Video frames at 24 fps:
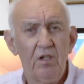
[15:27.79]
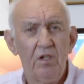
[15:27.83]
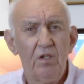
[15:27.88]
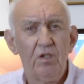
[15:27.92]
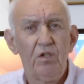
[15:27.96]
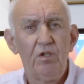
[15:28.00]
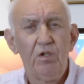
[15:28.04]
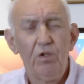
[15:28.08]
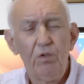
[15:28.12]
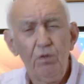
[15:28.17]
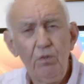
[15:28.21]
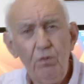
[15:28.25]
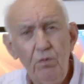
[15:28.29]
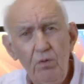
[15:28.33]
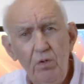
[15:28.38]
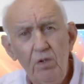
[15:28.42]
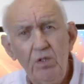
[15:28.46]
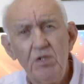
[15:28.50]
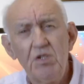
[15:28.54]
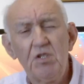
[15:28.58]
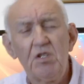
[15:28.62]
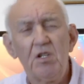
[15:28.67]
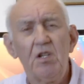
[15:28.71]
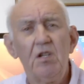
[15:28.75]
You
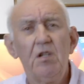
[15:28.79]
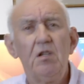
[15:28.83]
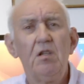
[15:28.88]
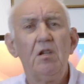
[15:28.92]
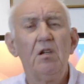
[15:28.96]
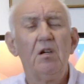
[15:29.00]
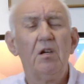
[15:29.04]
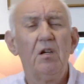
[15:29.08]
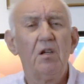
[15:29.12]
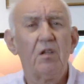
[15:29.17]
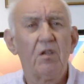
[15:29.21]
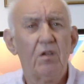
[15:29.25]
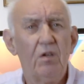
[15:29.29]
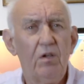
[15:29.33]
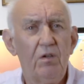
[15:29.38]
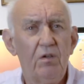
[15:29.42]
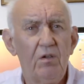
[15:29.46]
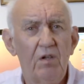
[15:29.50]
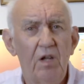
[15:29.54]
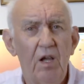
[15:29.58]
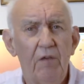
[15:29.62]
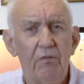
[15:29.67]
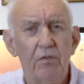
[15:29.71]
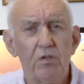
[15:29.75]
say I
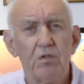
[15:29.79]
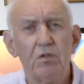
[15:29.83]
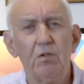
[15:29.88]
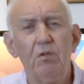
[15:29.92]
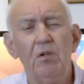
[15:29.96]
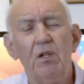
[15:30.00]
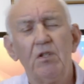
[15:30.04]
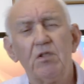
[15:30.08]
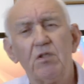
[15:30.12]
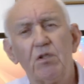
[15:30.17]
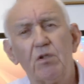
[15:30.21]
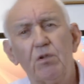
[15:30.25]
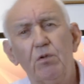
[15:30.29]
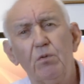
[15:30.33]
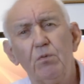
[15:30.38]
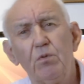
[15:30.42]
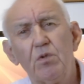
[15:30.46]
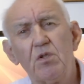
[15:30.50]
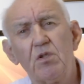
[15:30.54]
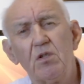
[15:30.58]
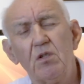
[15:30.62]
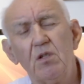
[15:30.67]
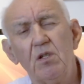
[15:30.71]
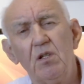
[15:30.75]
can't have a two-letter call
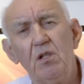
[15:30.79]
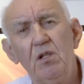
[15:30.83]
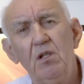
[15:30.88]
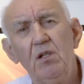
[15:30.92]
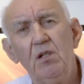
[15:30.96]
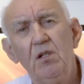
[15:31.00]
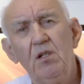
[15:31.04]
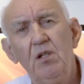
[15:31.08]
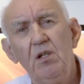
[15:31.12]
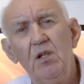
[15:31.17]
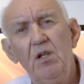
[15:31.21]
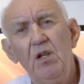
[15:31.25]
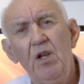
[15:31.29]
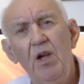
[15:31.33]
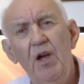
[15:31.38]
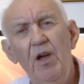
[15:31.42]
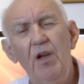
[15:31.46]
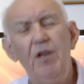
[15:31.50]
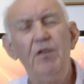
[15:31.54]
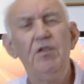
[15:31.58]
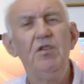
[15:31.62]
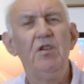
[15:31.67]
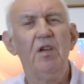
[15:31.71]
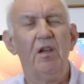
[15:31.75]
sign,
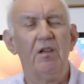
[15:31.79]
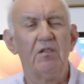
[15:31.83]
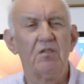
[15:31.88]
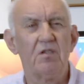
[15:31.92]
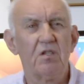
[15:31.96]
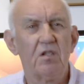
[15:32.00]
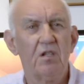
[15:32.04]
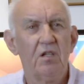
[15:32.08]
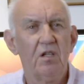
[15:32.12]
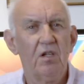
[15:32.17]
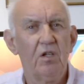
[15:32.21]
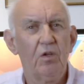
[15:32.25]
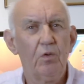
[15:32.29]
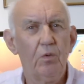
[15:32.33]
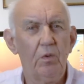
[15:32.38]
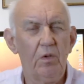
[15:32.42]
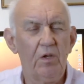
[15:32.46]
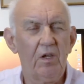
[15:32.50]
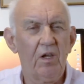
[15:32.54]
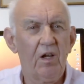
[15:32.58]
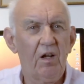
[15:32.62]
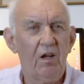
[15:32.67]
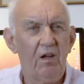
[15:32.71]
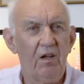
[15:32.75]
and yet,
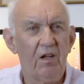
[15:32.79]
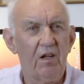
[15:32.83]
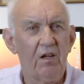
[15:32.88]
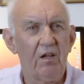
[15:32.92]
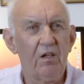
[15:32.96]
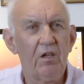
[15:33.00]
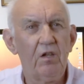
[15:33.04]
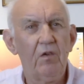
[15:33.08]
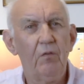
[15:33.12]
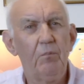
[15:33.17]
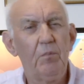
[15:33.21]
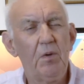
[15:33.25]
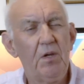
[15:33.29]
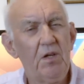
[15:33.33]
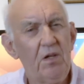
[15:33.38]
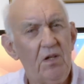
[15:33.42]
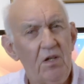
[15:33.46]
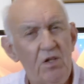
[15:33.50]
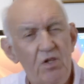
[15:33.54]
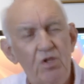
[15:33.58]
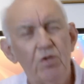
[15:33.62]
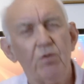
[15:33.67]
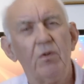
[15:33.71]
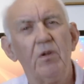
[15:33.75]
quite clearly, you've been
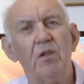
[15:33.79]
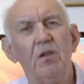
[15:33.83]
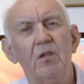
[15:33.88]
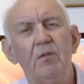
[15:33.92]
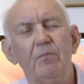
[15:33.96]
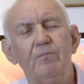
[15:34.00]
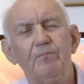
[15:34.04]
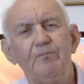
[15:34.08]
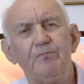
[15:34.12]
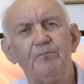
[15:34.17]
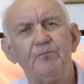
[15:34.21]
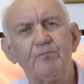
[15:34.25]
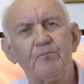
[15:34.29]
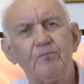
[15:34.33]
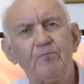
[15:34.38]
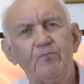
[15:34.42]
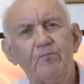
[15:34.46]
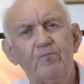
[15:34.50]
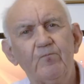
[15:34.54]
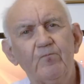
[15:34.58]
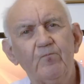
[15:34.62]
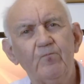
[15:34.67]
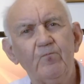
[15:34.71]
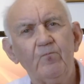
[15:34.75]
issuing them.
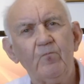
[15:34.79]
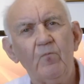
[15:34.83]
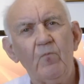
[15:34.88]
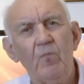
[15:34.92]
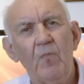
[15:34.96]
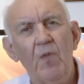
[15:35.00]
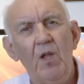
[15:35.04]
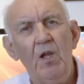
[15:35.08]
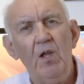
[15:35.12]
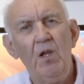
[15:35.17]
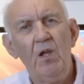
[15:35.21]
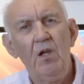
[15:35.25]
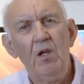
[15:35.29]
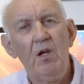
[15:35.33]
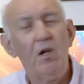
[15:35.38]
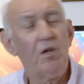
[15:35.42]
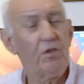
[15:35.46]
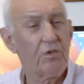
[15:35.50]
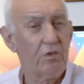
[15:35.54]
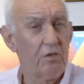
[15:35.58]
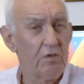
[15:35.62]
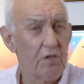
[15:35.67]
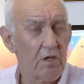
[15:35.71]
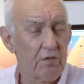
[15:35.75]
I
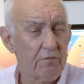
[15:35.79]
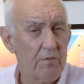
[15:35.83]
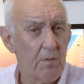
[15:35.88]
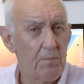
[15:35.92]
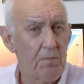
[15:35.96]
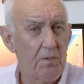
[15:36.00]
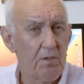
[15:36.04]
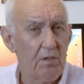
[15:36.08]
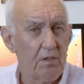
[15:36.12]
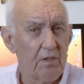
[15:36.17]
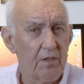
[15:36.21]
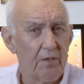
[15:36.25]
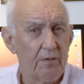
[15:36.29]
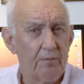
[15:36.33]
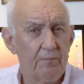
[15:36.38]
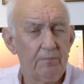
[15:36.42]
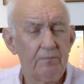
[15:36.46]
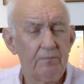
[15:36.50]
got no reply.